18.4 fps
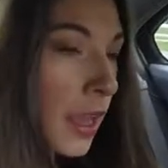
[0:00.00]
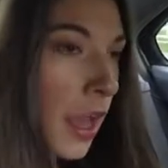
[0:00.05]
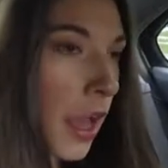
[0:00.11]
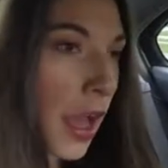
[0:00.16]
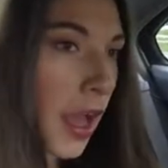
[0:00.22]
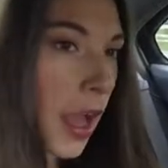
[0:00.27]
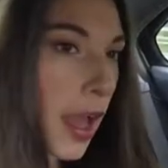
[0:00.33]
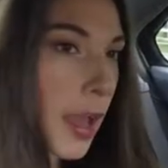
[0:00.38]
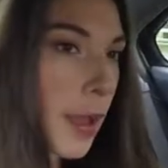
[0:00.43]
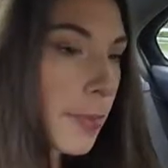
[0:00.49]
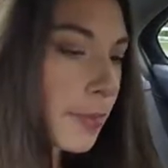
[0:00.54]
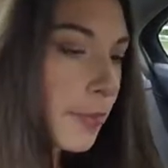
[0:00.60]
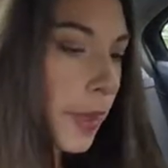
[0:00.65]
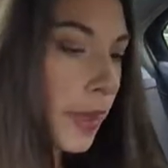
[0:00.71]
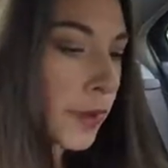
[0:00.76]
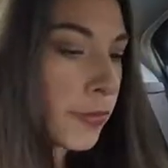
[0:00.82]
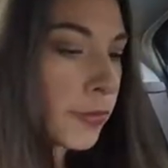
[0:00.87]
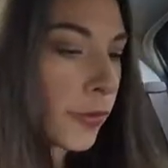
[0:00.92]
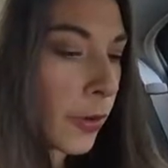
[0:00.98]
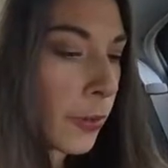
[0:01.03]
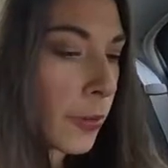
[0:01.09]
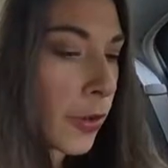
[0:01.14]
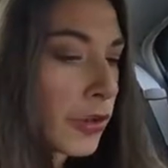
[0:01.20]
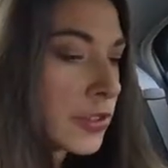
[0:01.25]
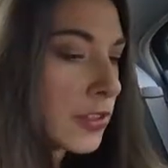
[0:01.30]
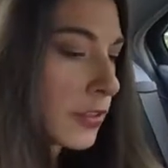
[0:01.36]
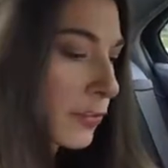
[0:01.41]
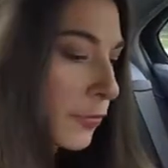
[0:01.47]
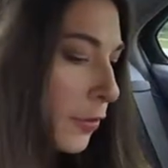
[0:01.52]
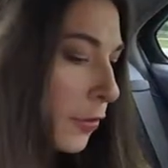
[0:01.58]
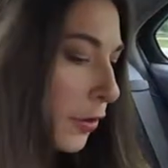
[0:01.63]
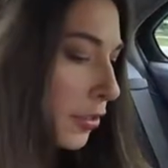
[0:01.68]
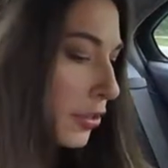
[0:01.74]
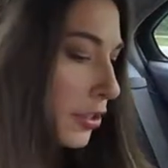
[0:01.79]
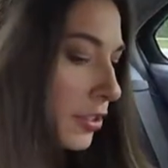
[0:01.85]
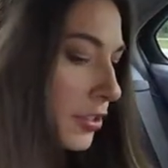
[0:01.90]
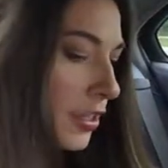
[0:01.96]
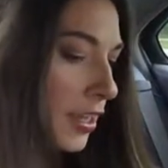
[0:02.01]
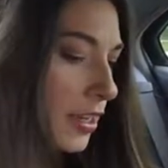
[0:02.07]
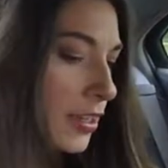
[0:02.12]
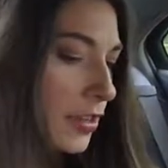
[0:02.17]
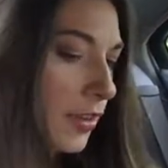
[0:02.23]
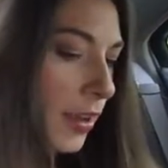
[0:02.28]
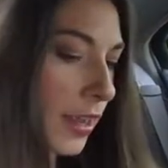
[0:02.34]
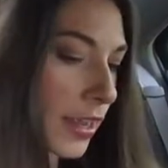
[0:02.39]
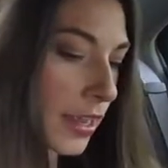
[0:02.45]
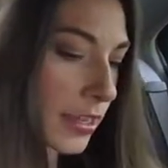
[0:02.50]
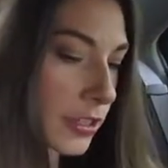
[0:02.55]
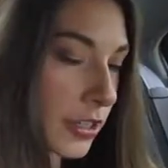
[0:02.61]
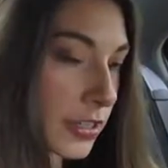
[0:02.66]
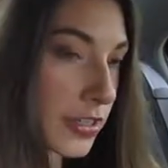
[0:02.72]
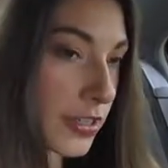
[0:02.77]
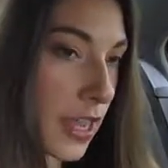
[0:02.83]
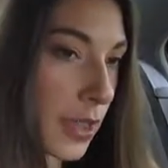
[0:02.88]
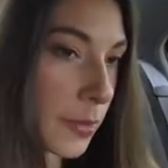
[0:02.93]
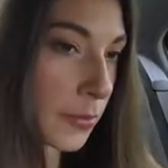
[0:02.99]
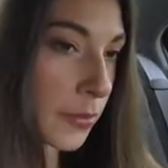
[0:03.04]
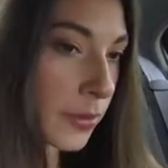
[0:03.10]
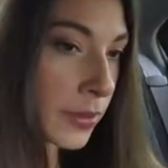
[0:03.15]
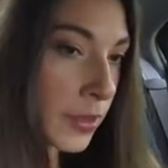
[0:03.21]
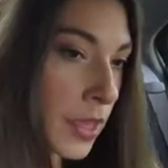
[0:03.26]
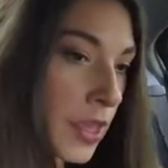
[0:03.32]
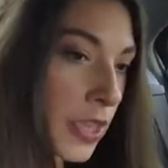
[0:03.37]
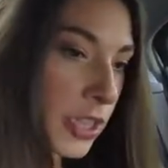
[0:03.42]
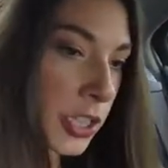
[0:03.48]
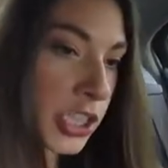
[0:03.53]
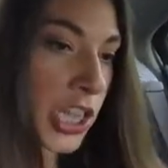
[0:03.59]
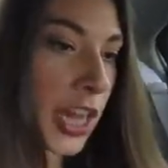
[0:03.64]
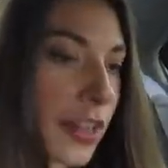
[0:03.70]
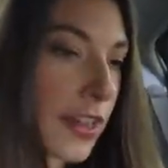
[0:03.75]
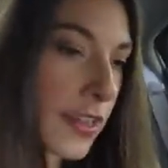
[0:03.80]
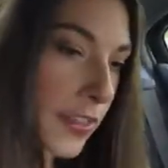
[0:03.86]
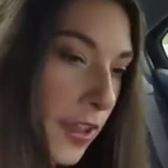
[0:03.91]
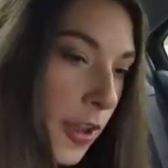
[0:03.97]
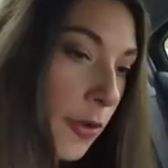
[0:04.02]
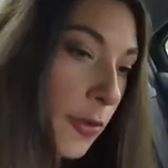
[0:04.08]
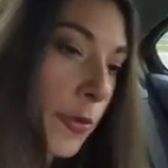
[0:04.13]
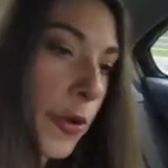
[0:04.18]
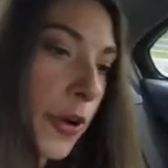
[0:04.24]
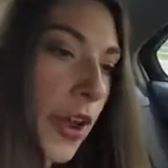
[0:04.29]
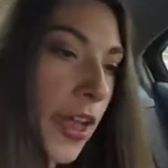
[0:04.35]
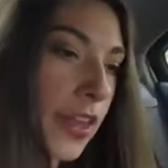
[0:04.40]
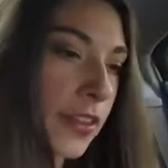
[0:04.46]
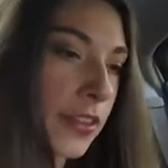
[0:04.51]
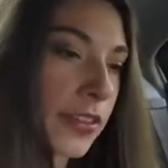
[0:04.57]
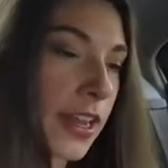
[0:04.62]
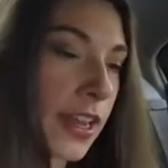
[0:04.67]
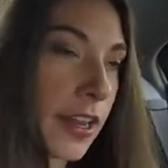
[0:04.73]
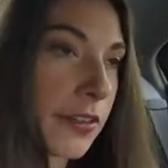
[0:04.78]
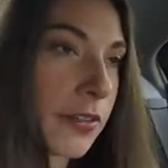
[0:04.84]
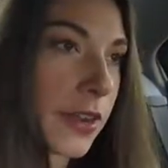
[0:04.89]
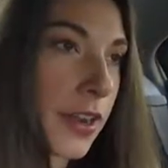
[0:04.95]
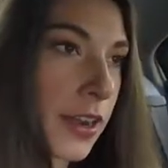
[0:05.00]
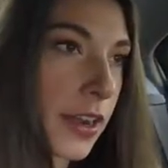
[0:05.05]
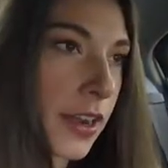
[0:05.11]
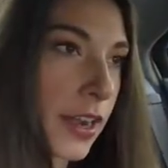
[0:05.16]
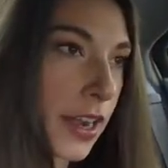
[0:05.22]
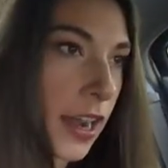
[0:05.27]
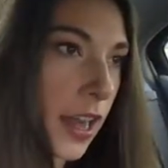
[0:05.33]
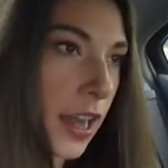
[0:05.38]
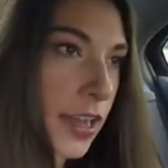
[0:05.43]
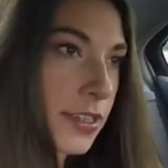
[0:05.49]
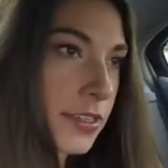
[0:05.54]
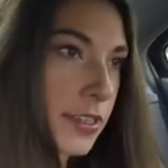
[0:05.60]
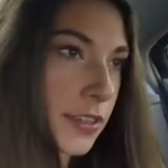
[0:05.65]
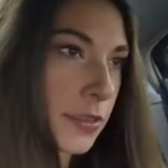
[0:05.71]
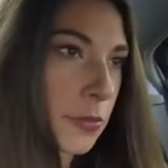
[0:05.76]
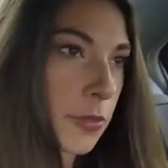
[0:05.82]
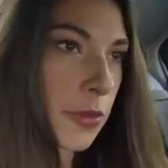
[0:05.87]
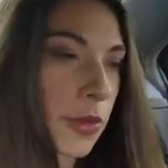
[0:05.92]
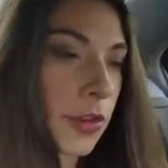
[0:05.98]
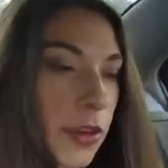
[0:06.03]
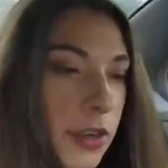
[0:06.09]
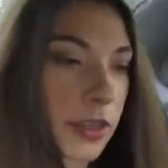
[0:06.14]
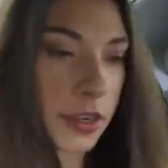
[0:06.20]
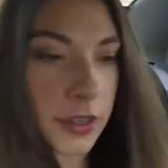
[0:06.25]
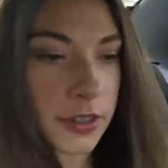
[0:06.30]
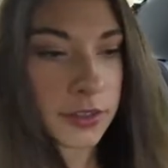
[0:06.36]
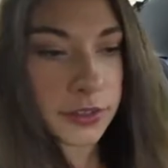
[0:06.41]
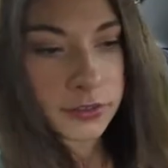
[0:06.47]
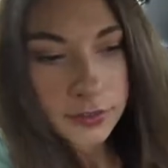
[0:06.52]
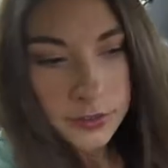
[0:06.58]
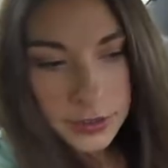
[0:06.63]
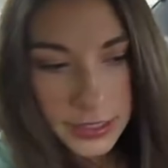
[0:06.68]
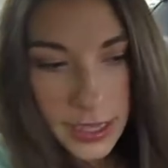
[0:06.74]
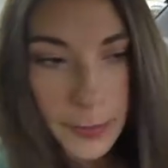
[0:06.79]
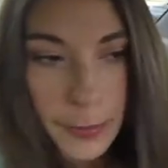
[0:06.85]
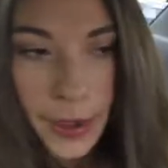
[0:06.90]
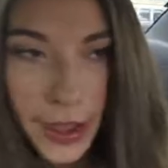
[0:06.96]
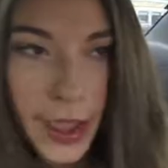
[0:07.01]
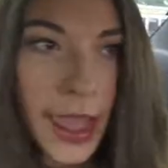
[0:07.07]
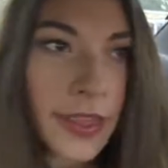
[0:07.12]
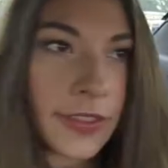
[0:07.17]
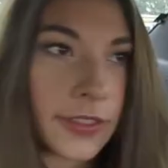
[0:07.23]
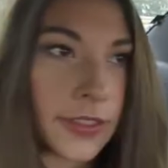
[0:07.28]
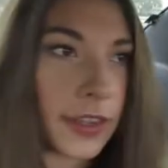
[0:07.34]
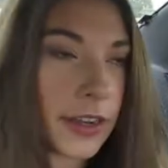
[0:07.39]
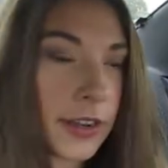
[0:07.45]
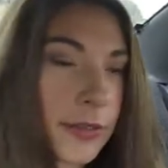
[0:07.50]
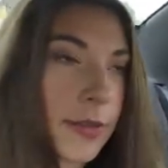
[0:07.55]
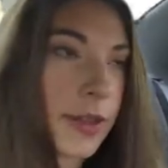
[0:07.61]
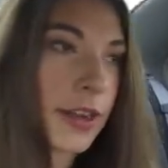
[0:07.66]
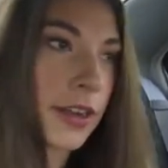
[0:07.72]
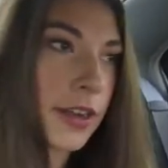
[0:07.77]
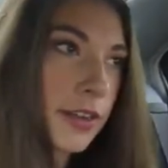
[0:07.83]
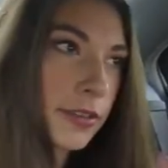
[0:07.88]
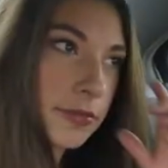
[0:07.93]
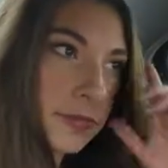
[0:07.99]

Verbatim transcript: Um, and for most of the photo shoots I do I get dressed up. Shelly though wore athletic wear and Isaac wore semi athletic wear.